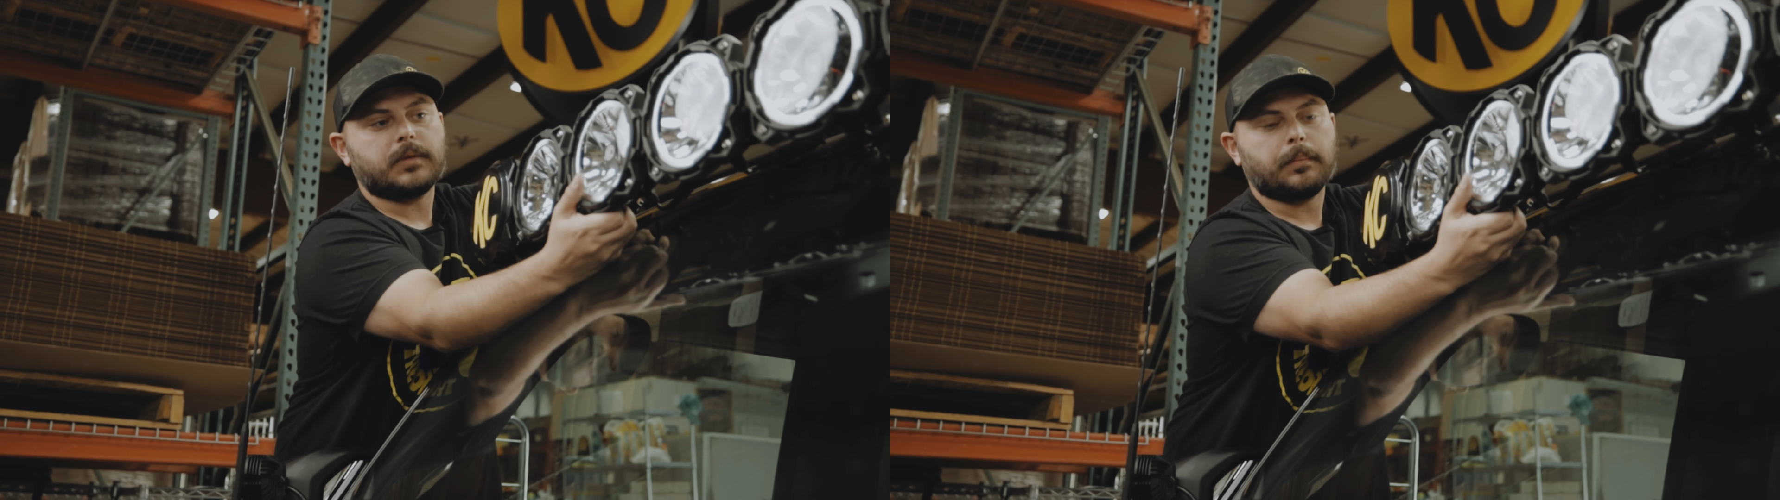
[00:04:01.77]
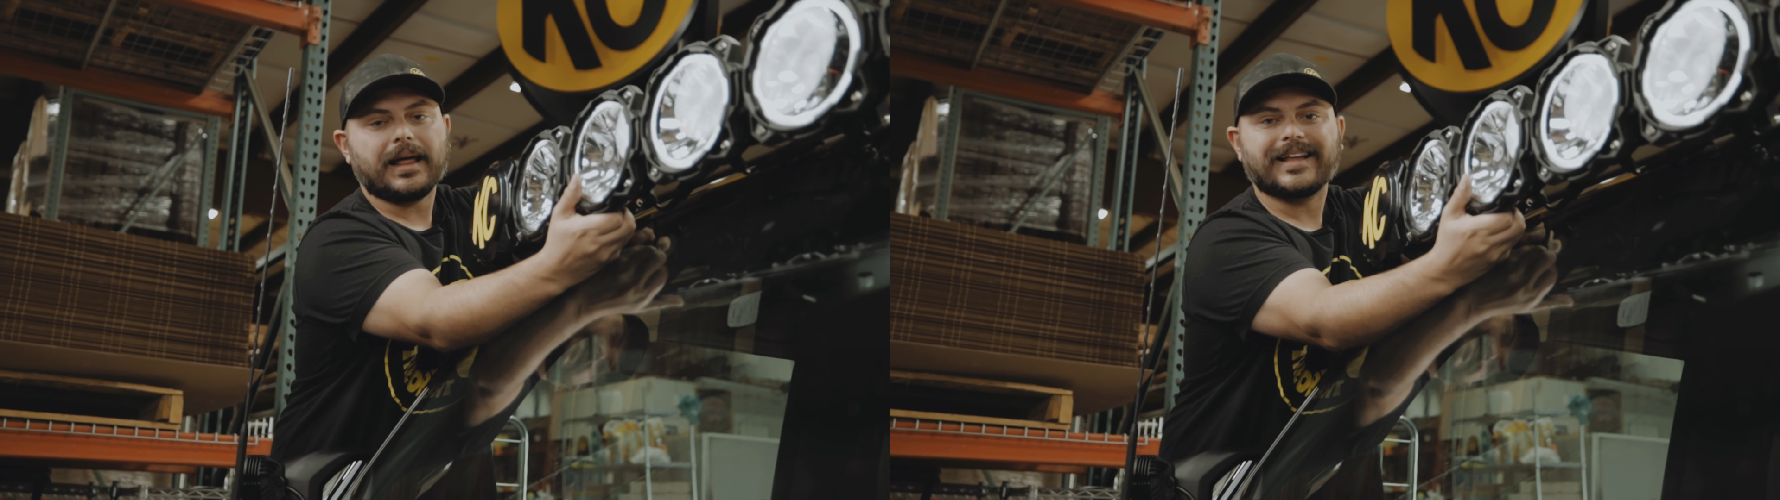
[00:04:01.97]

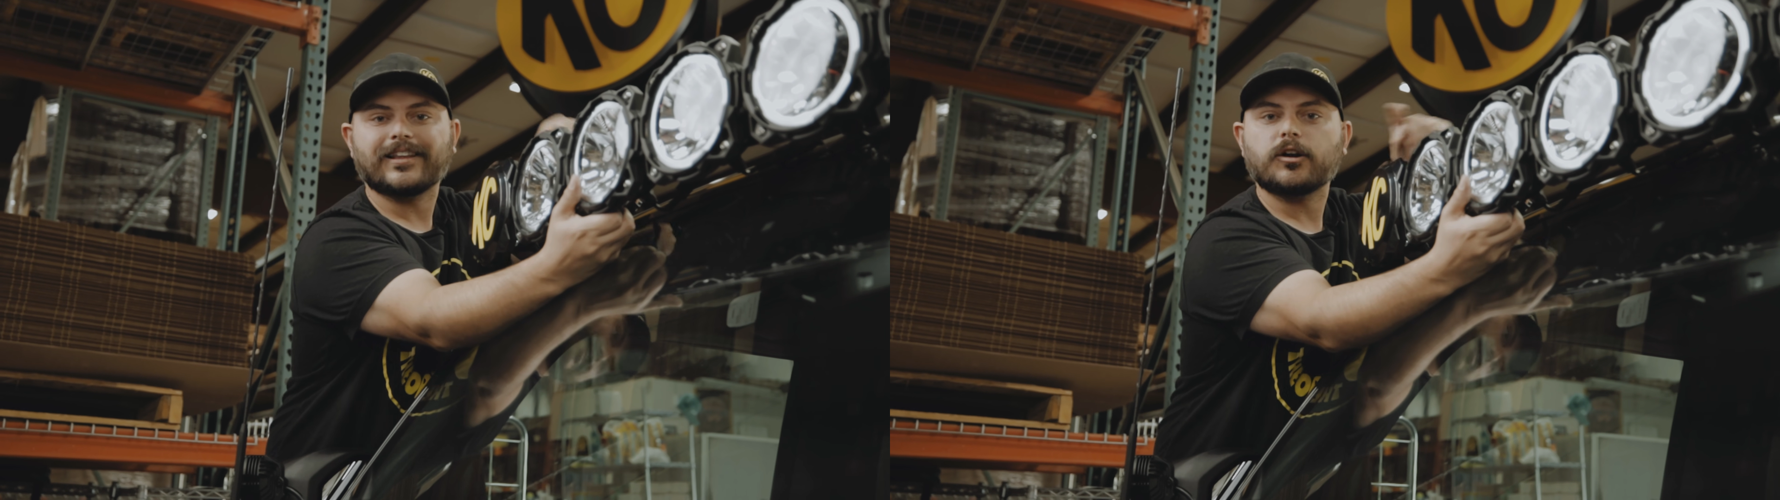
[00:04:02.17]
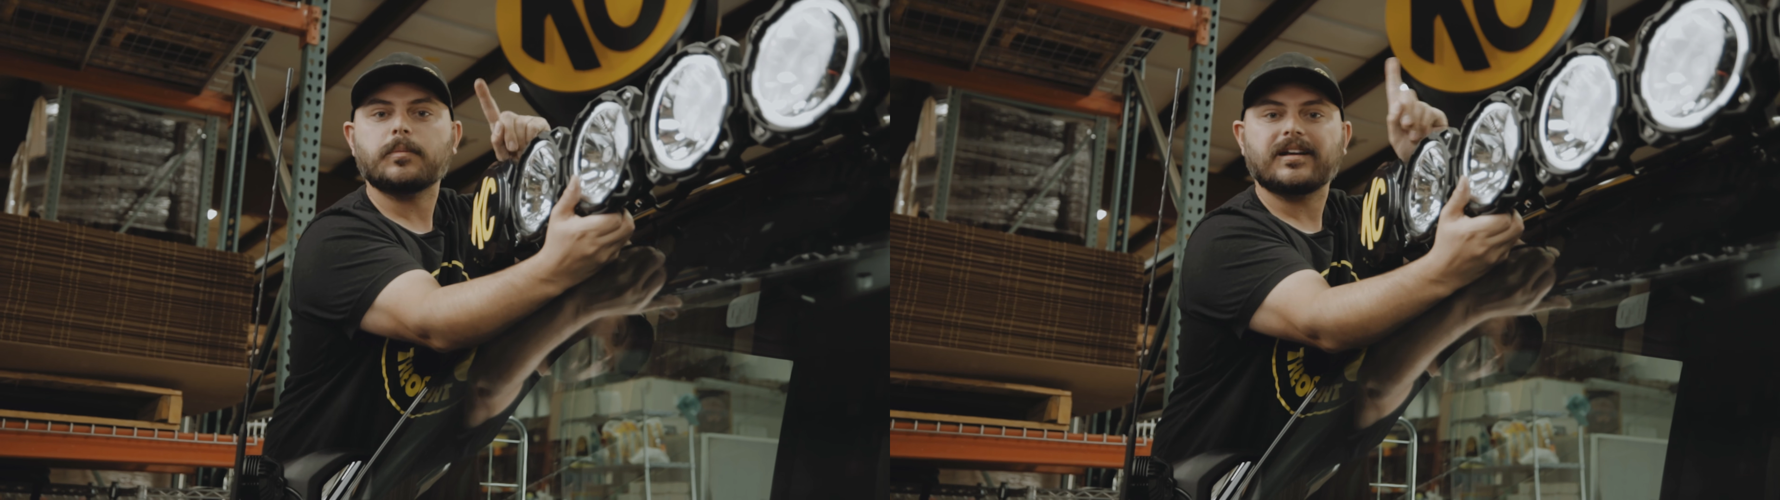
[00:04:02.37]
apply a
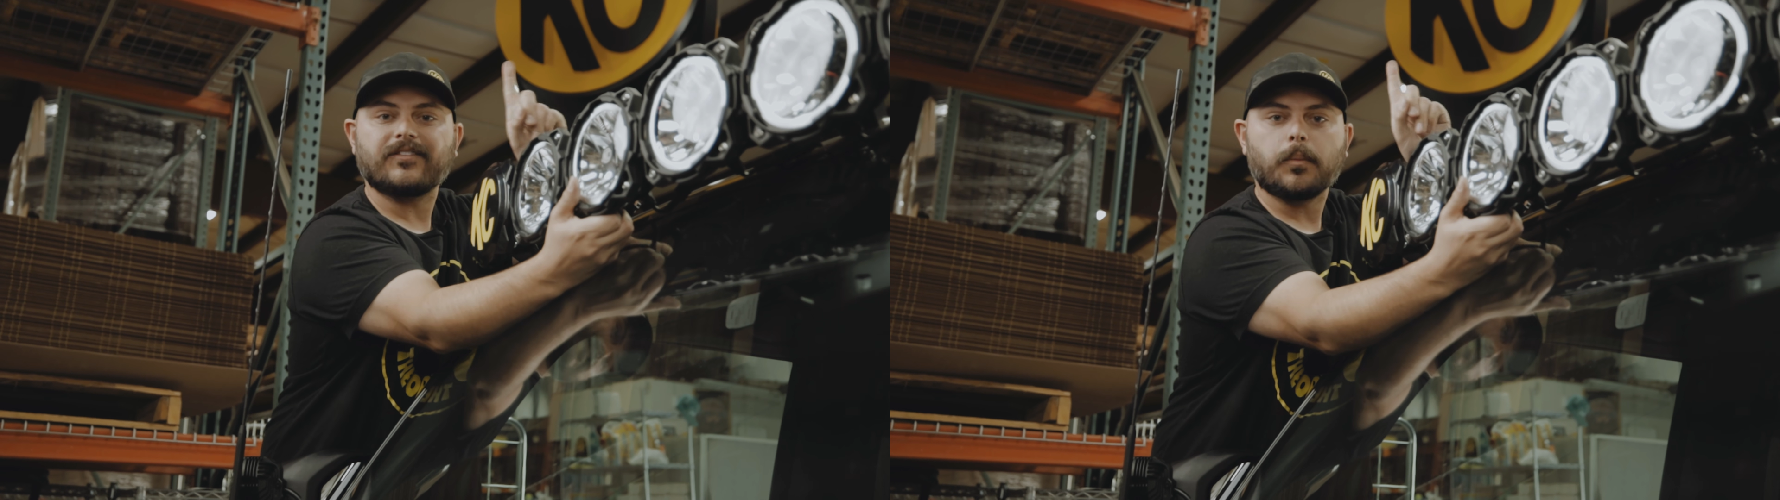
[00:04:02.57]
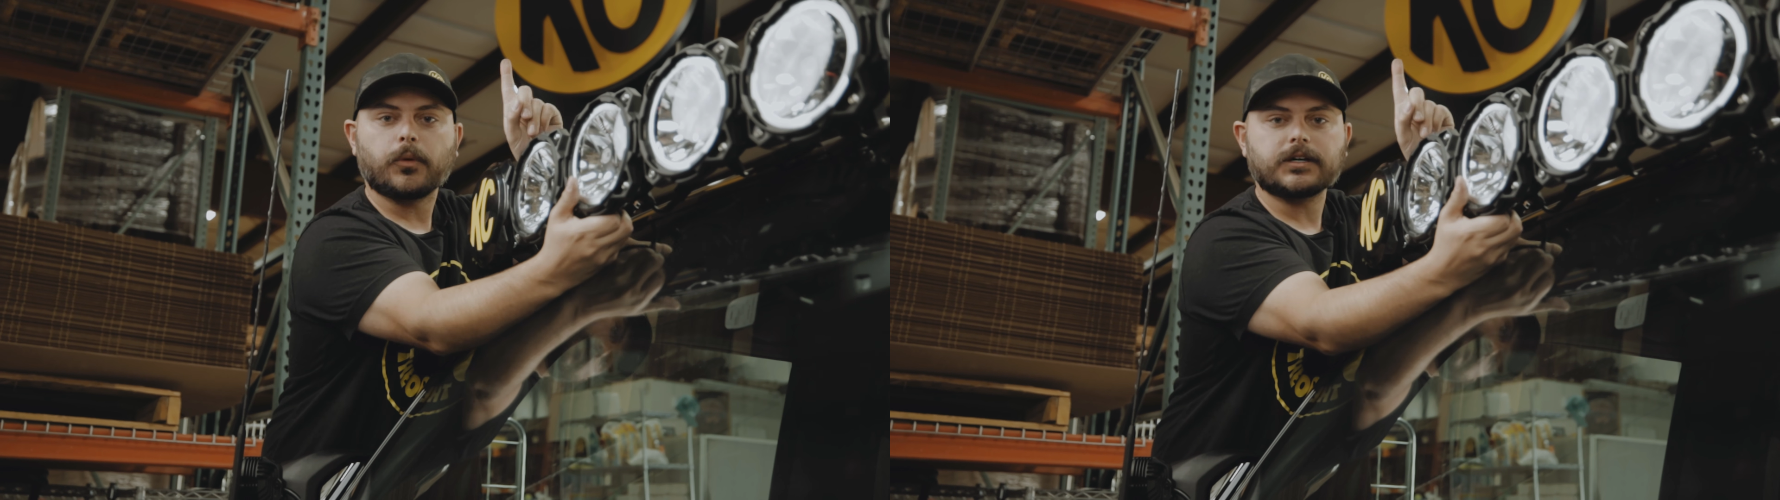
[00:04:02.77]
little bit
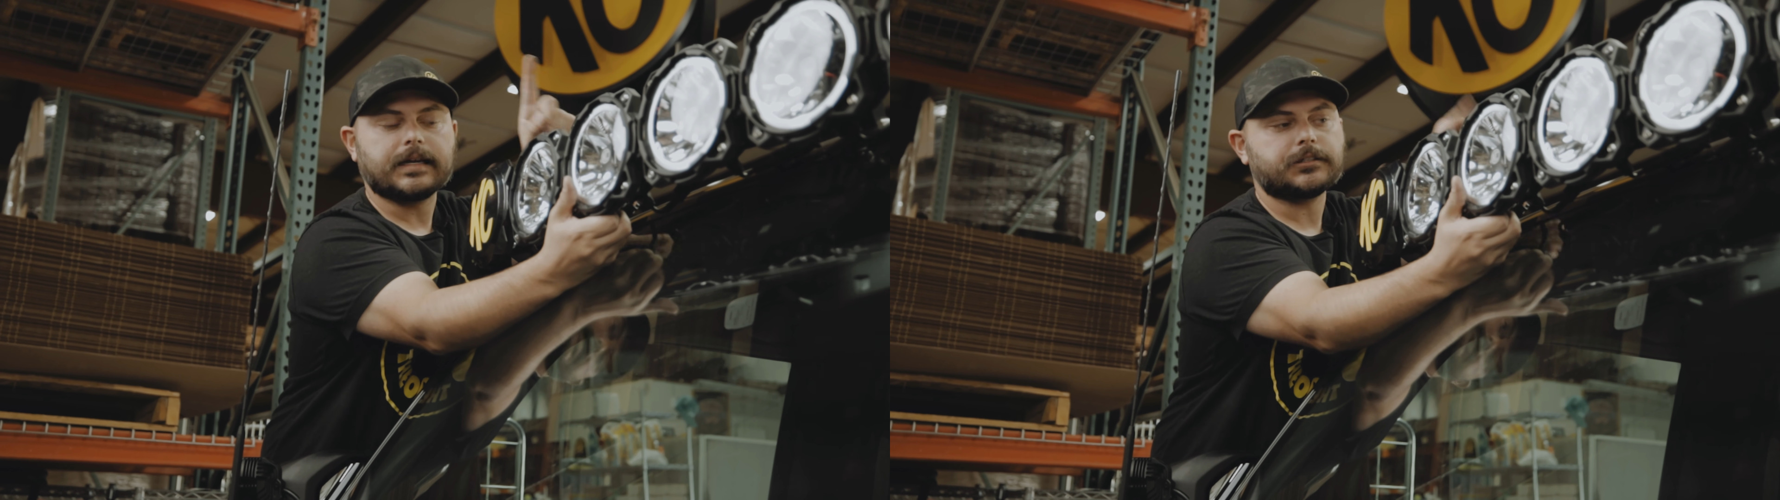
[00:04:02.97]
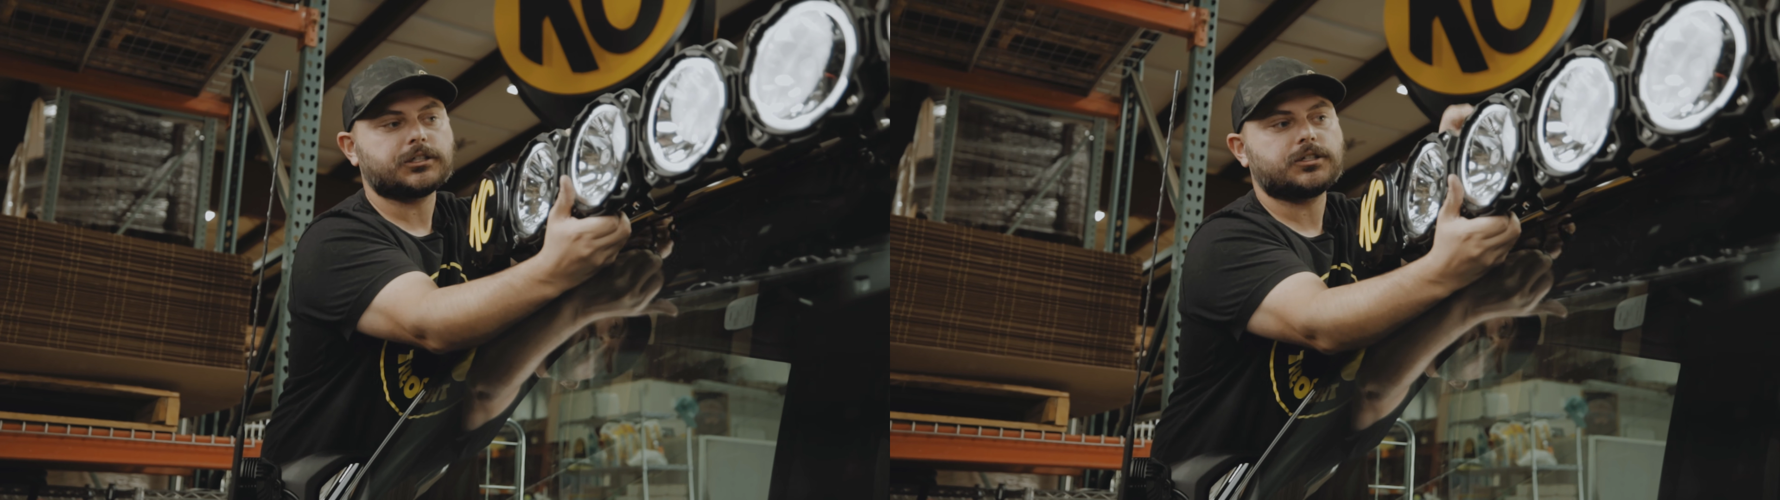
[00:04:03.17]
of upward
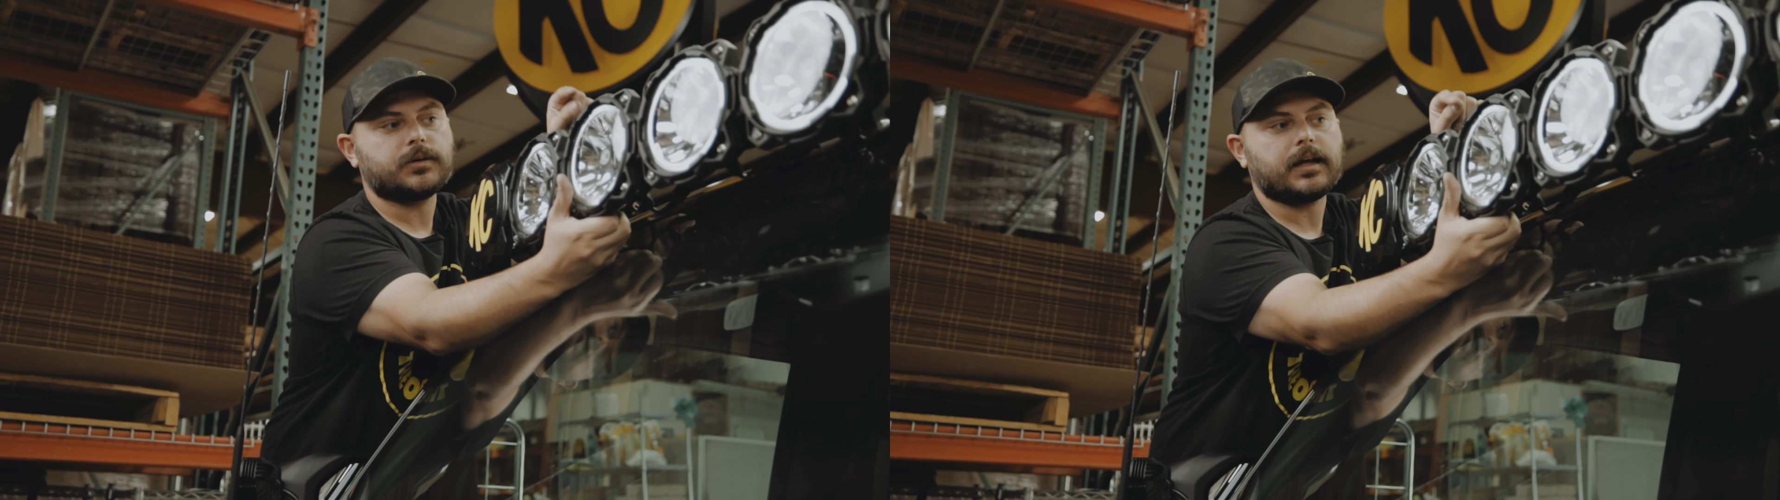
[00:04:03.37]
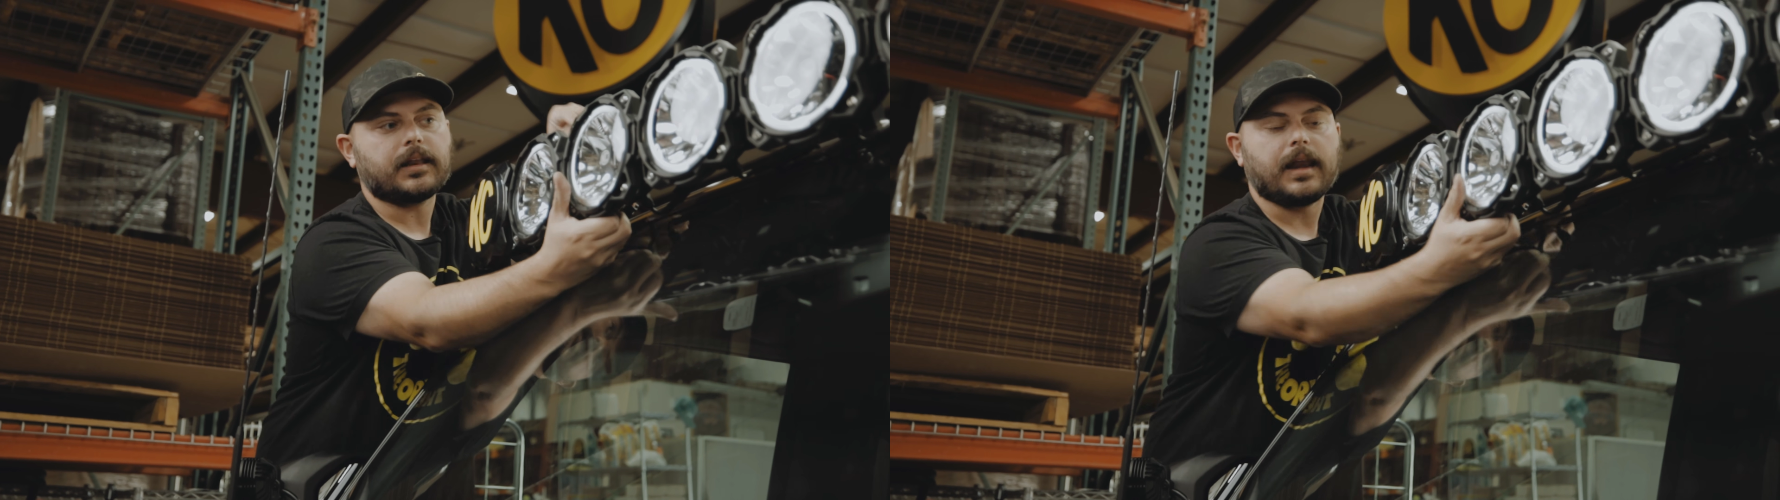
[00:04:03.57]
tension
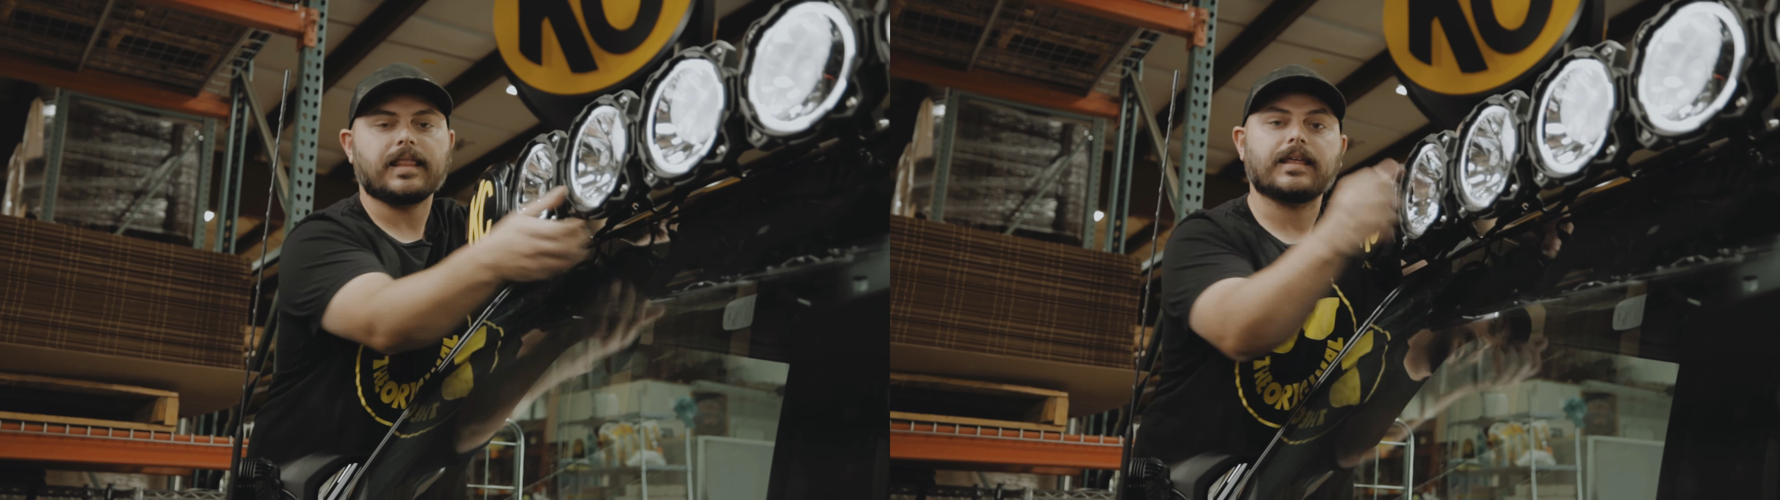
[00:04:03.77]
to it, and